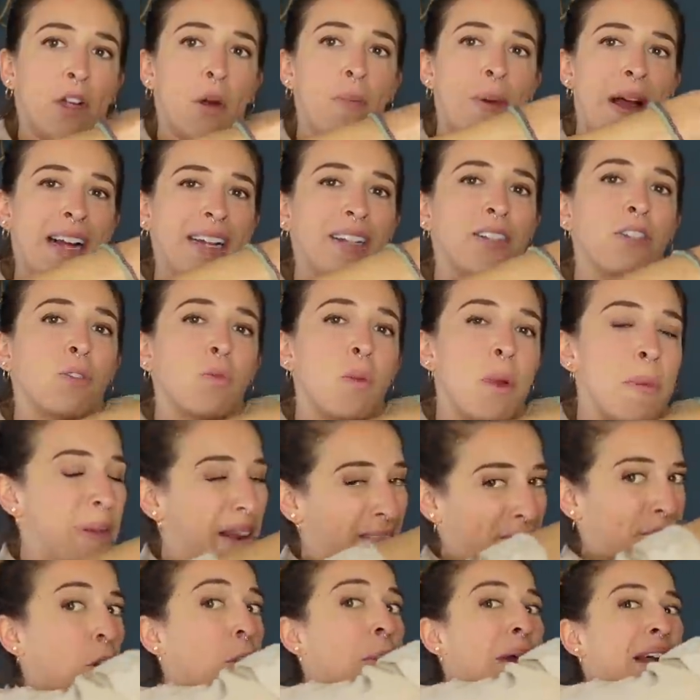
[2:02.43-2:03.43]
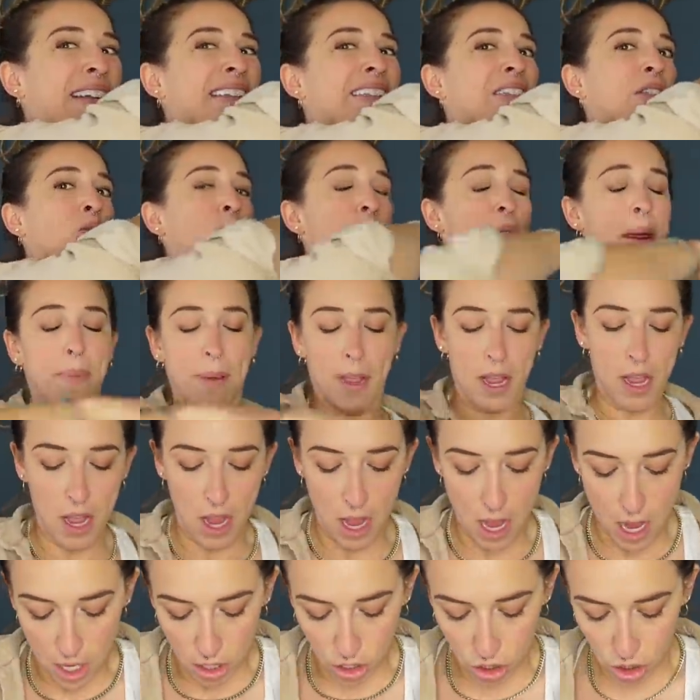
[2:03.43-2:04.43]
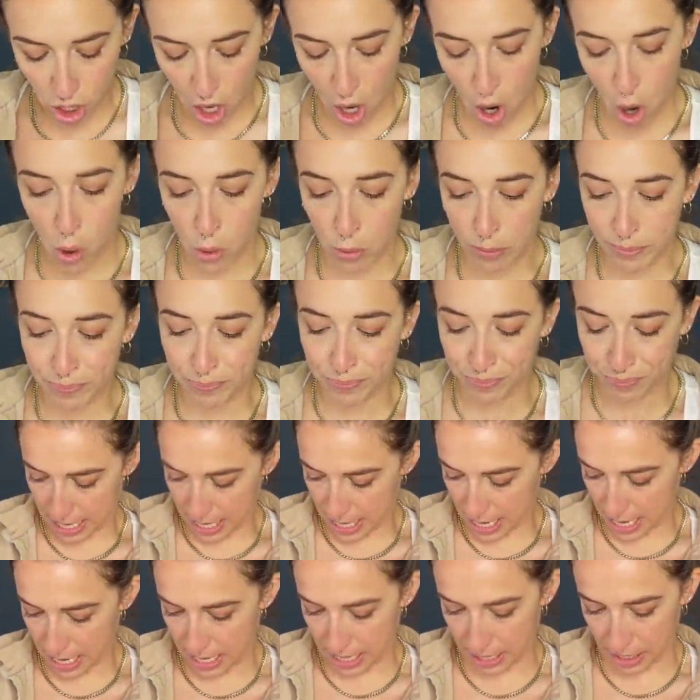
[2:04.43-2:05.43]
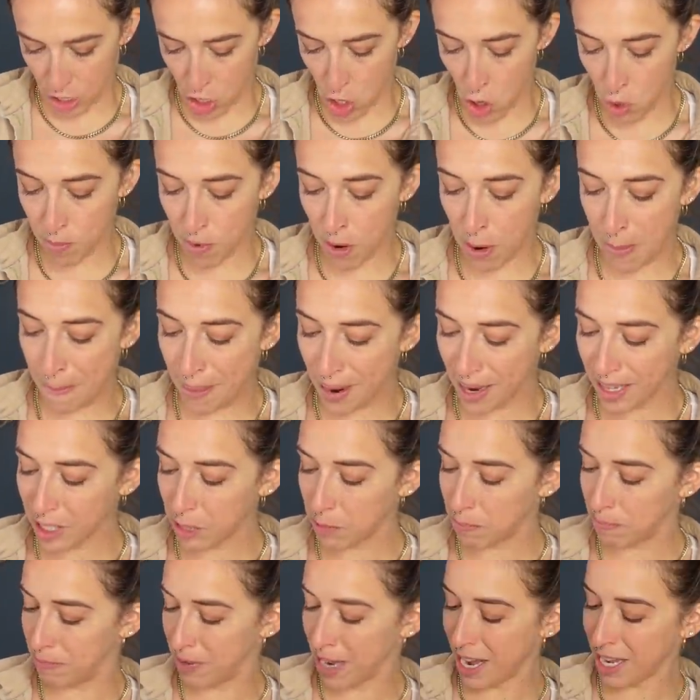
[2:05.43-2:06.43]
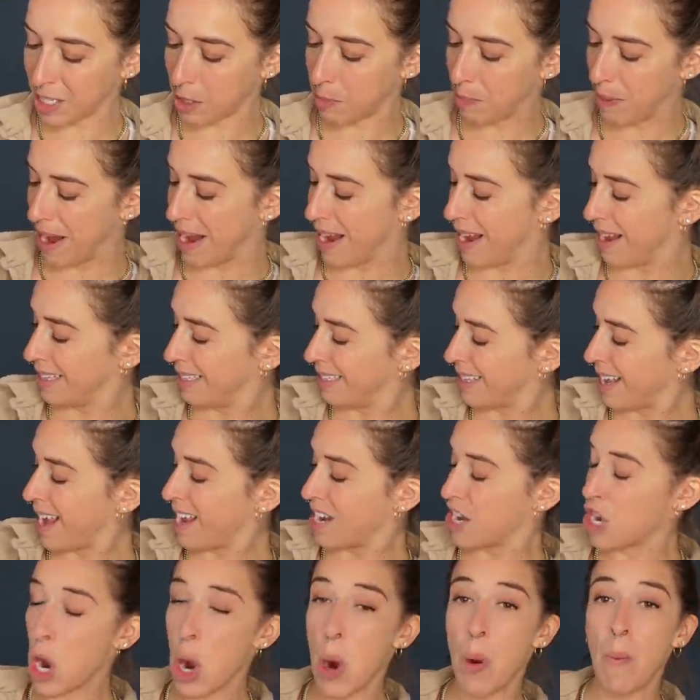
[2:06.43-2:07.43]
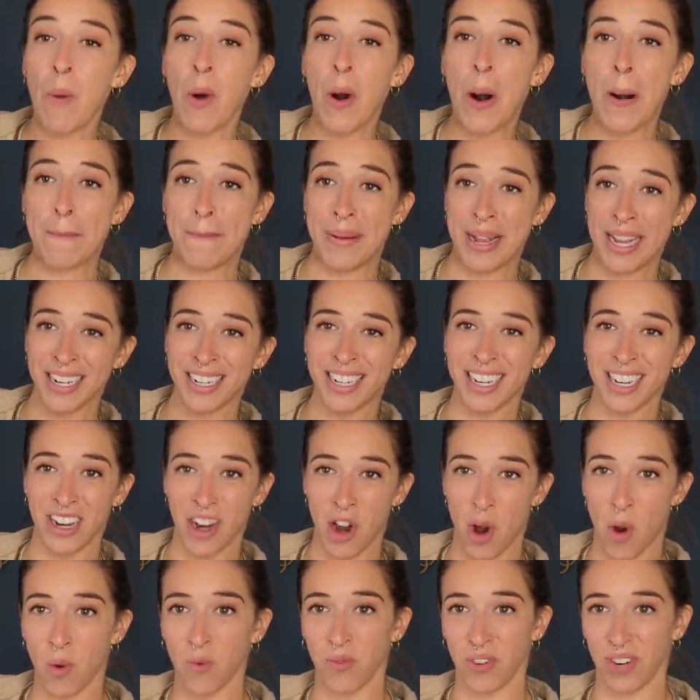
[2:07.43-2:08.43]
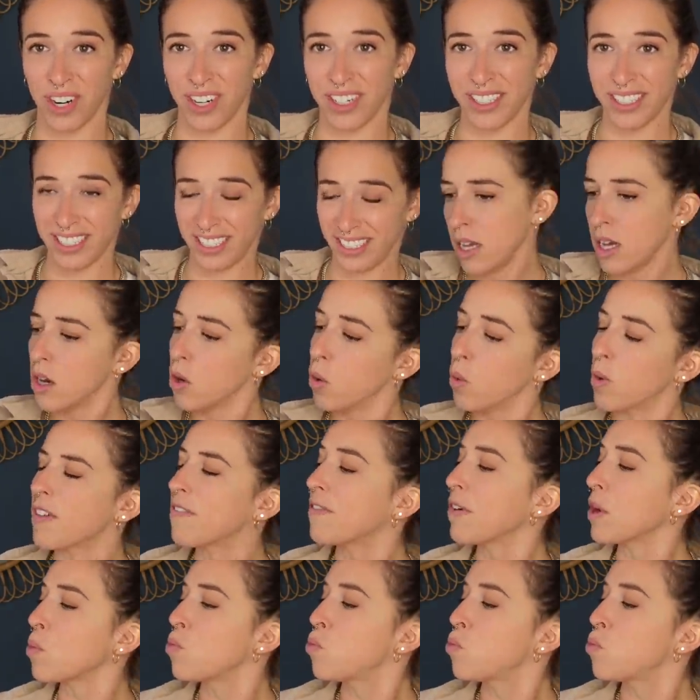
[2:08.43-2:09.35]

to go back and sweep and have to go back and sweep. So yeah, no more dust pans and no more bending over. What if I